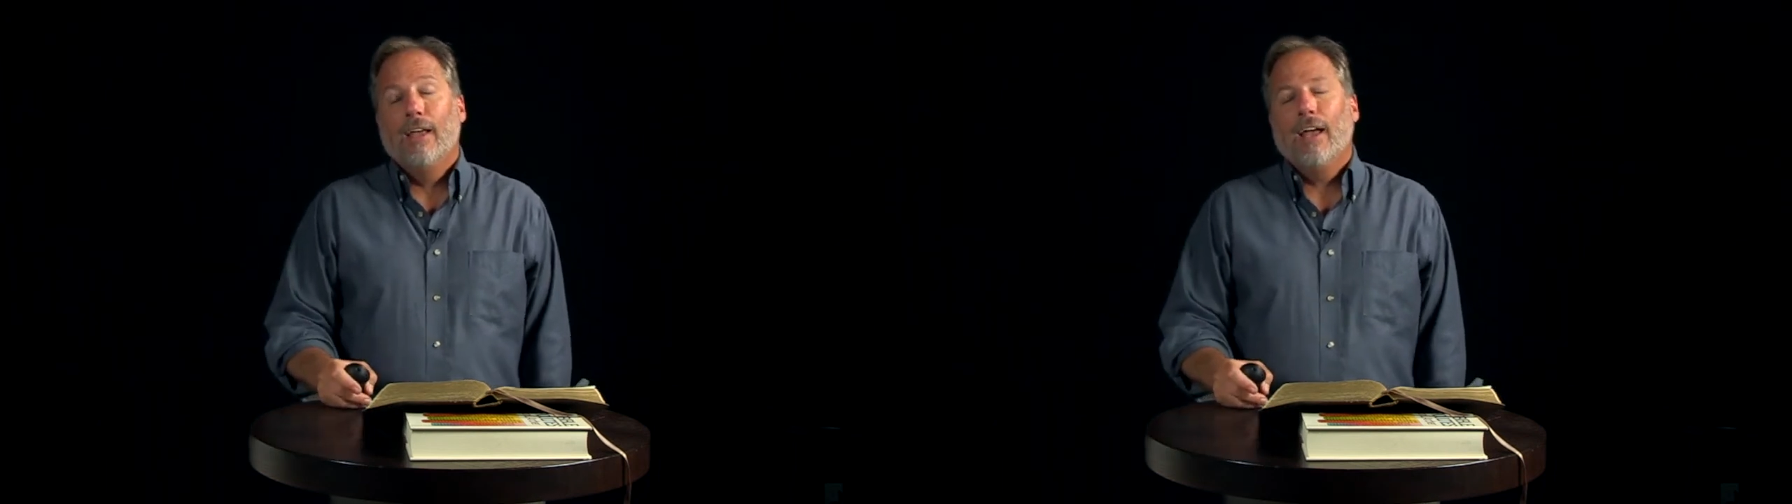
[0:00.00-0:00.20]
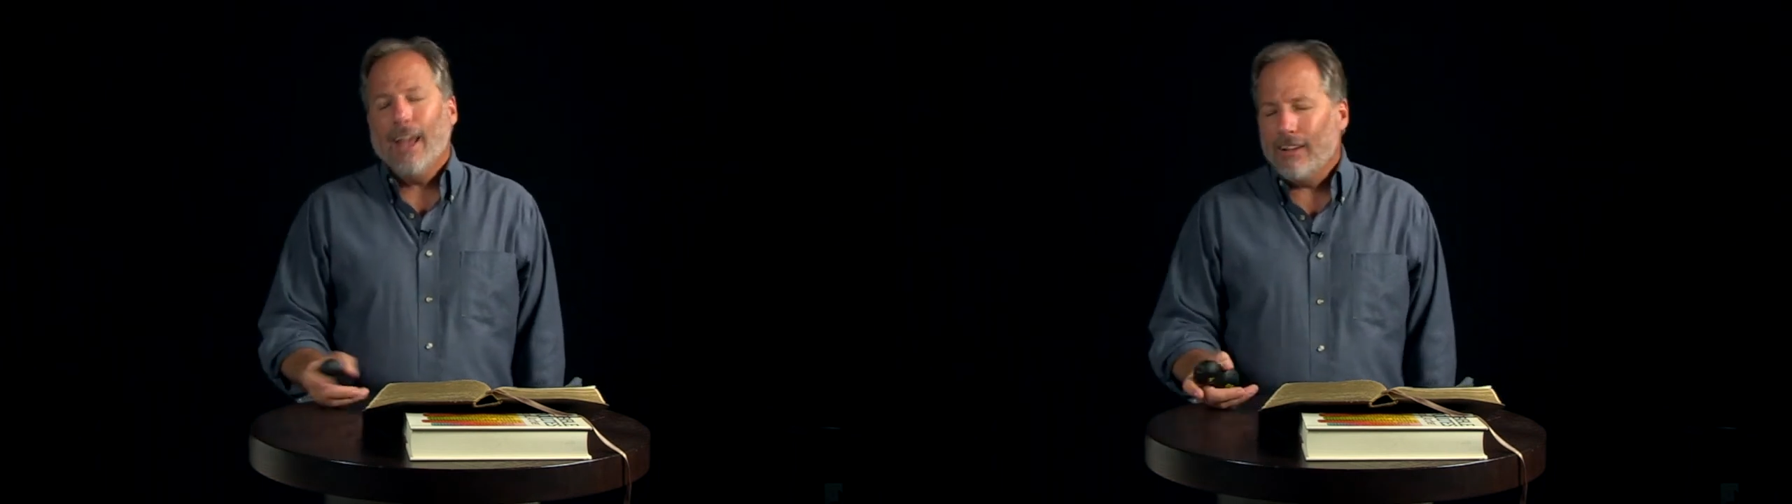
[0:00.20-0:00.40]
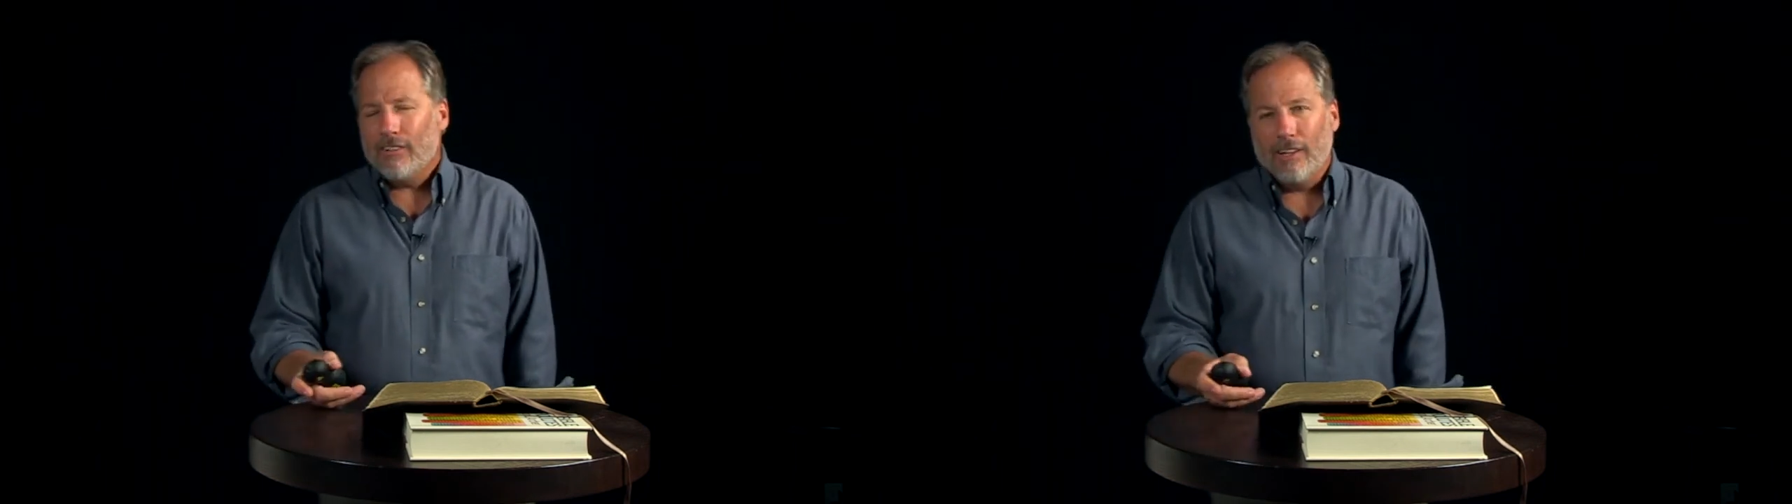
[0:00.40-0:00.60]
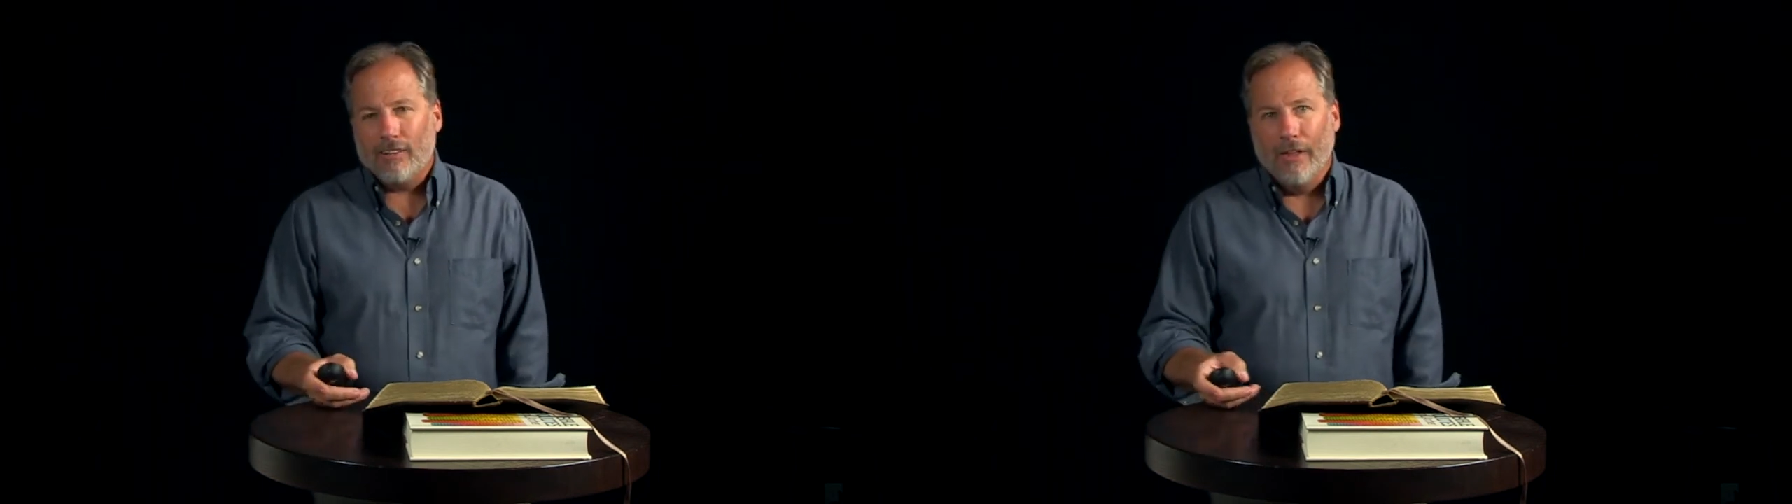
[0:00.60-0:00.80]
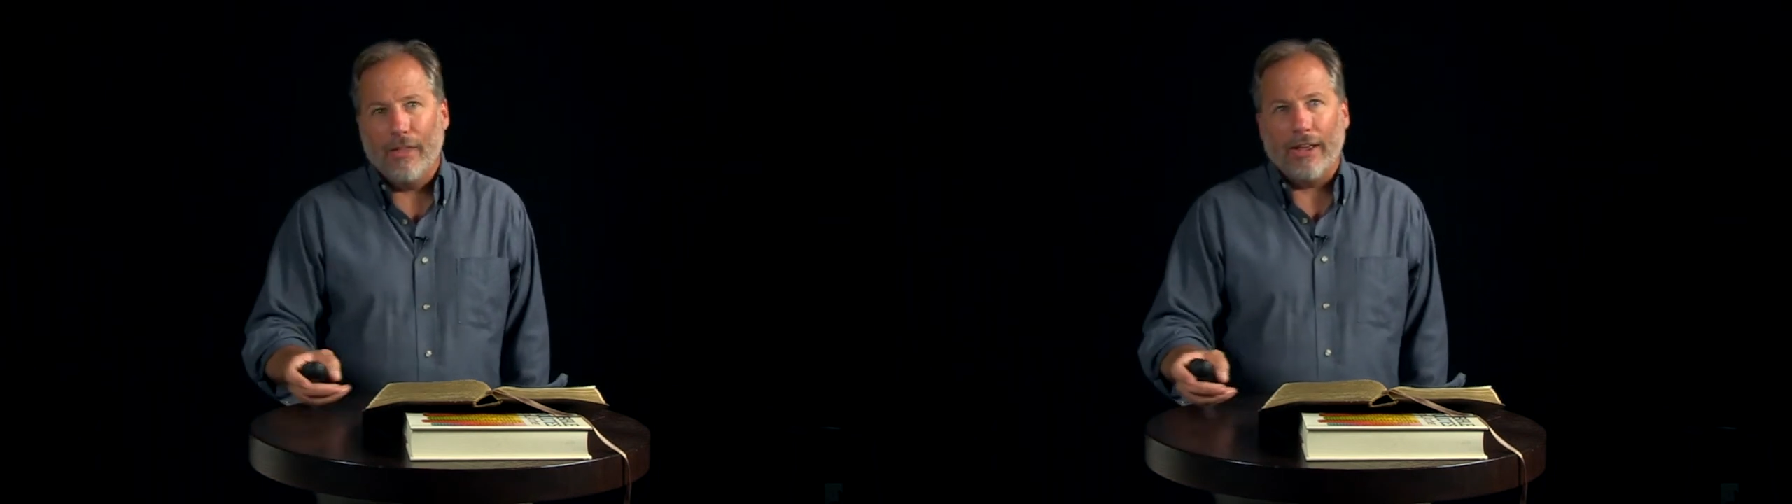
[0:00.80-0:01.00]
And actually,
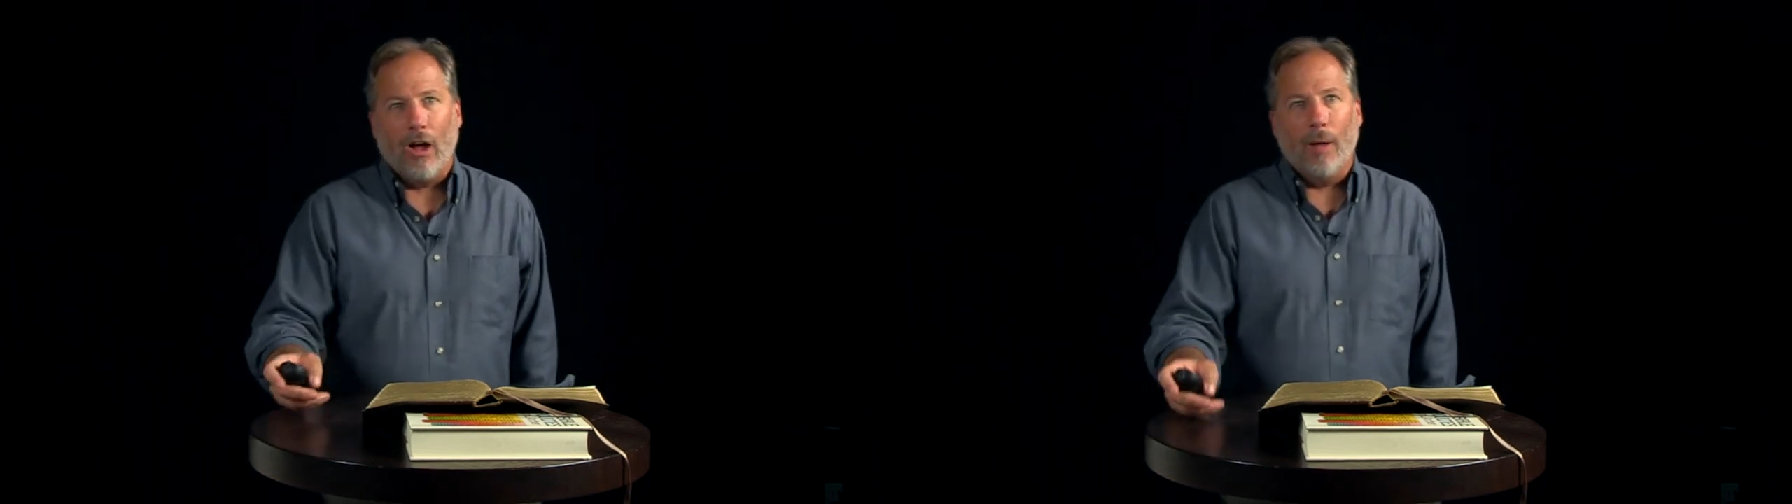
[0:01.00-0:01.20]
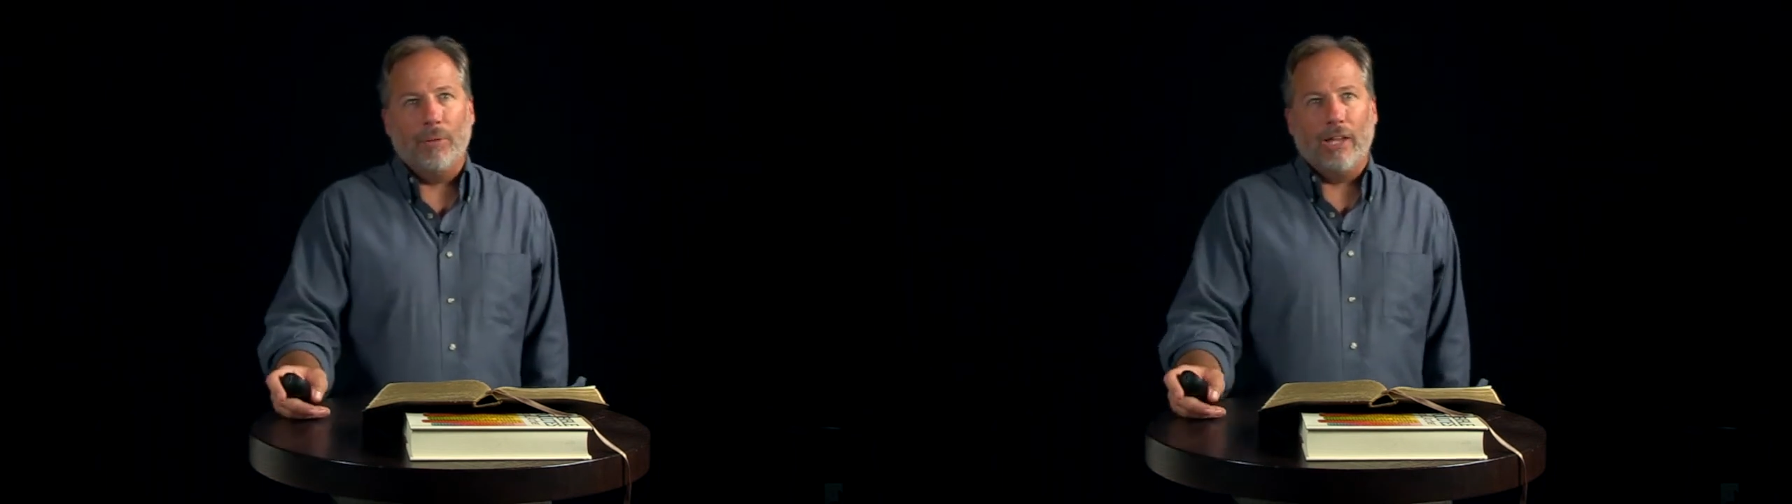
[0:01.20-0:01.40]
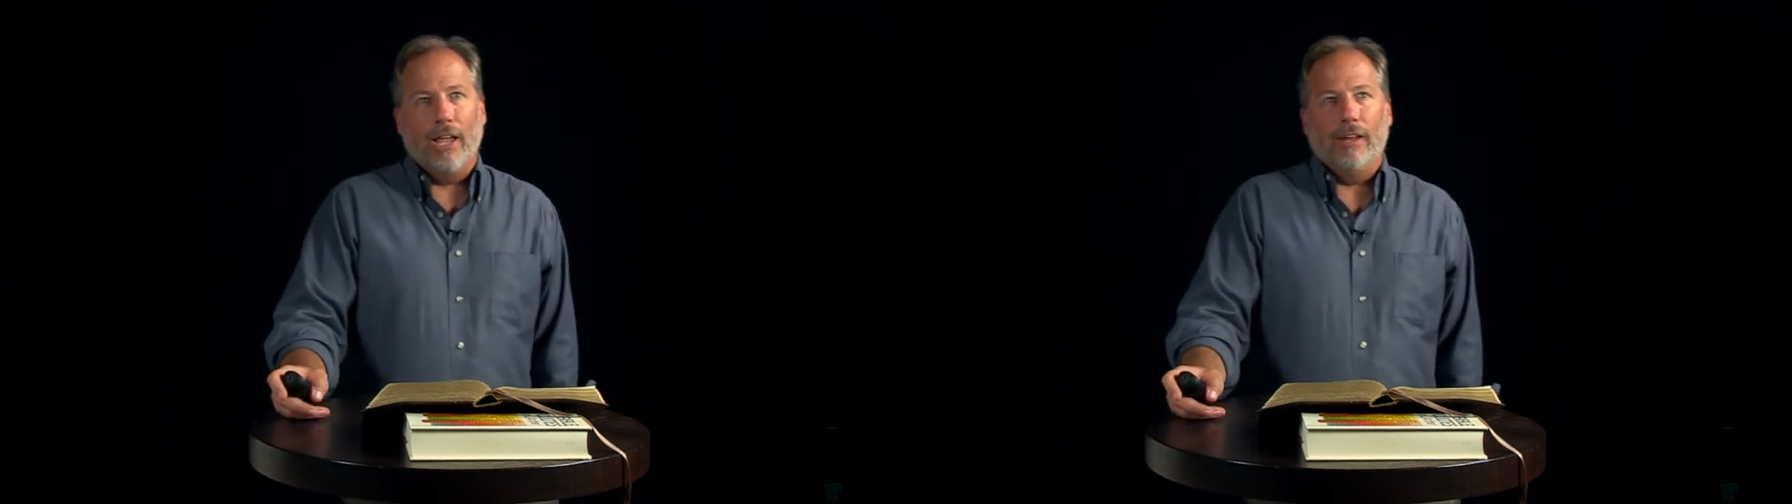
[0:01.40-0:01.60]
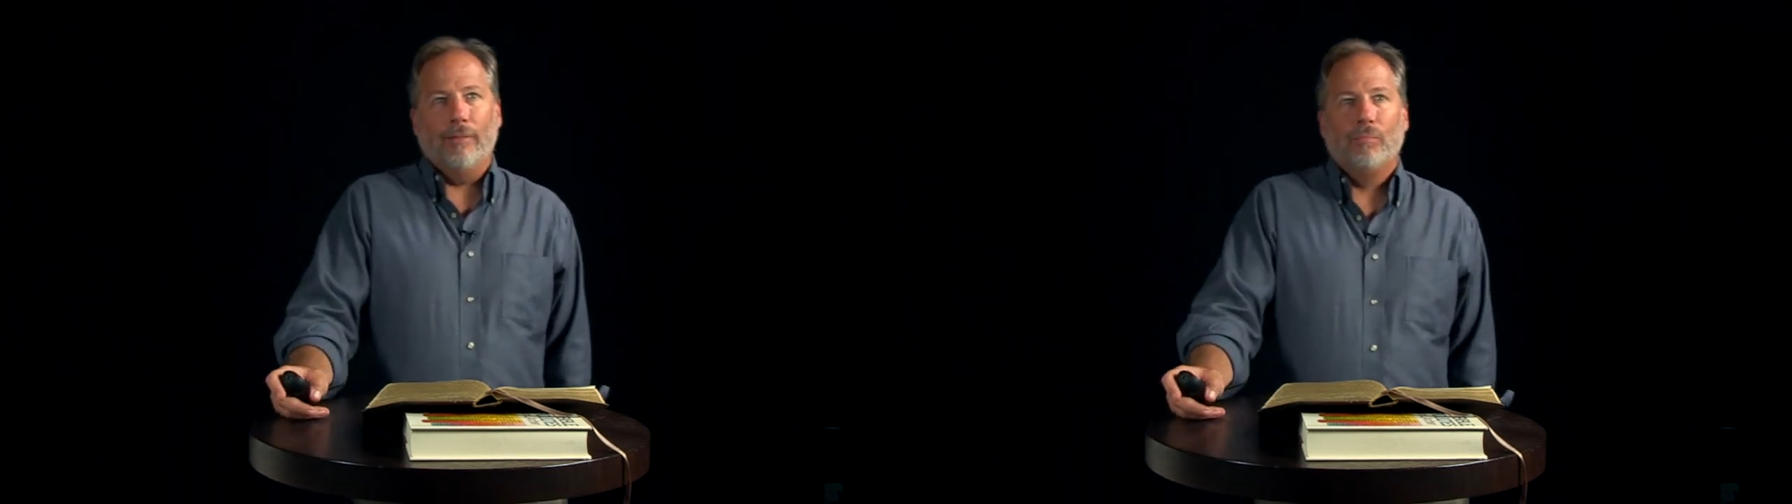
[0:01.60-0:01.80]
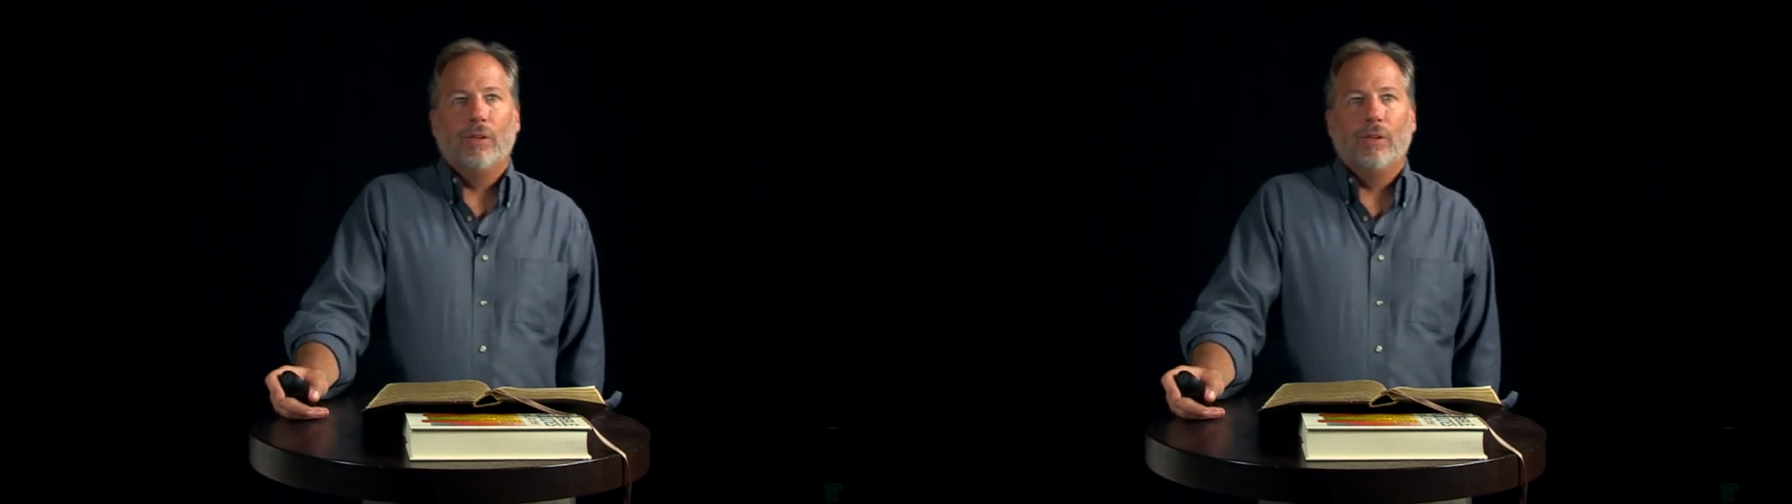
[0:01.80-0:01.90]
it's not that complicated.